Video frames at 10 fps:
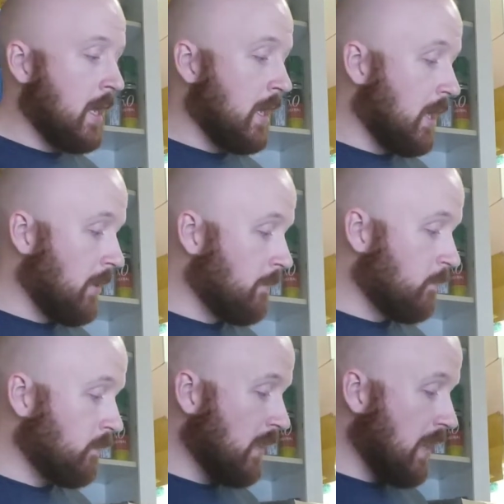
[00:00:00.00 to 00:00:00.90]

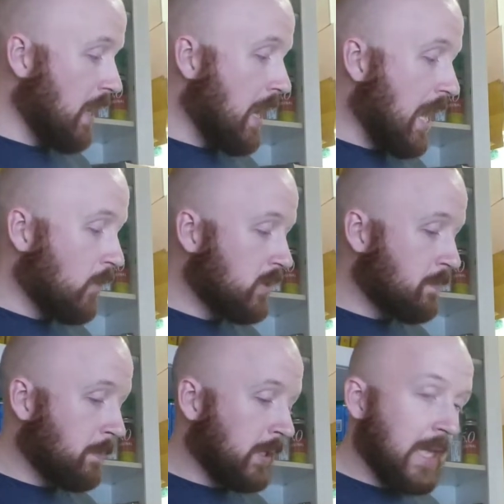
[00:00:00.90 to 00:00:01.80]
I was
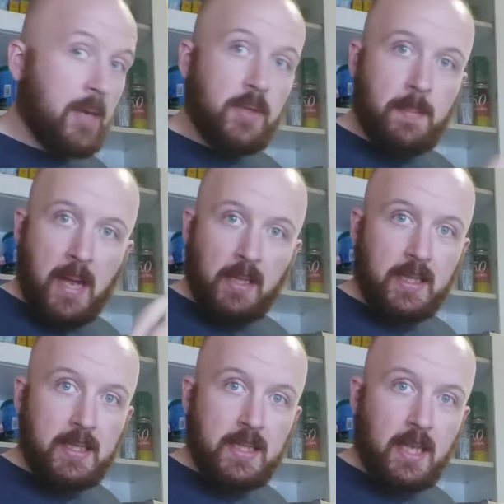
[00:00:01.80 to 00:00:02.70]
playing with the
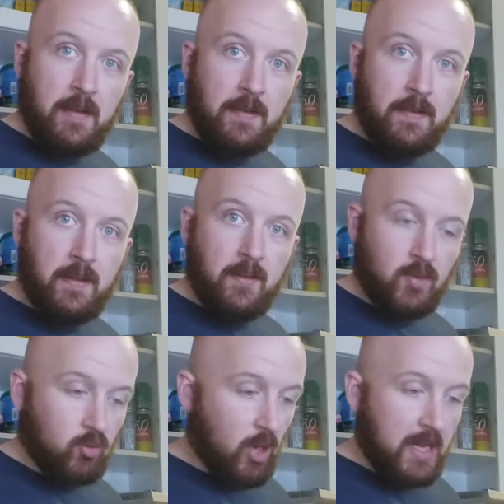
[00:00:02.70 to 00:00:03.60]
Pelican stuff
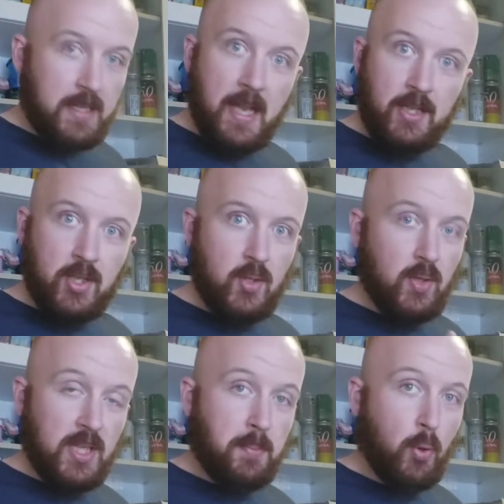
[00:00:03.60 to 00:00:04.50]
right next
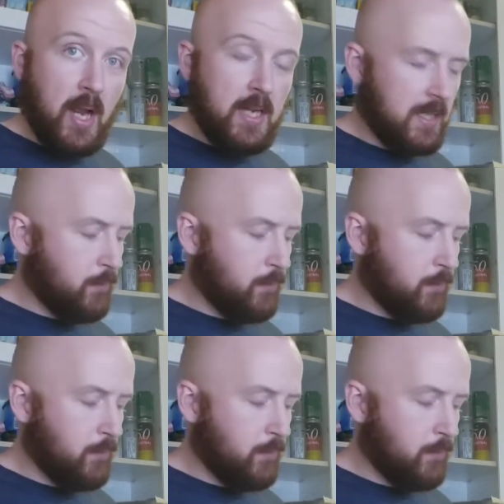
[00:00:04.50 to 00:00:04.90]
to this brand.